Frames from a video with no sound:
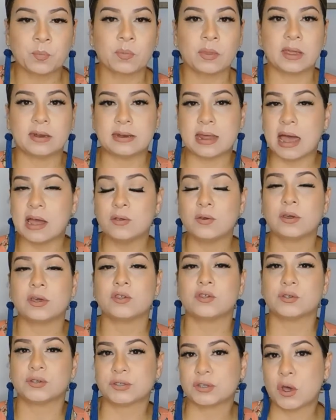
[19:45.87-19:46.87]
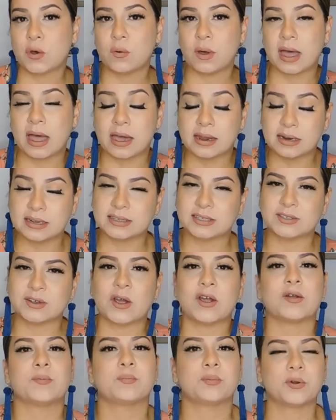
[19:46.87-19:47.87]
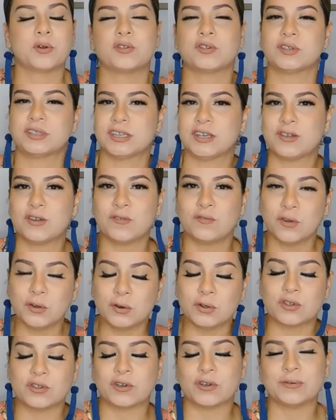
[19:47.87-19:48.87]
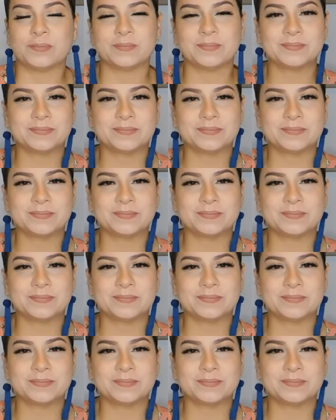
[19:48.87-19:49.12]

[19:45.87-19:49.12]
Now you can just go ahead and start purchasing your furniture.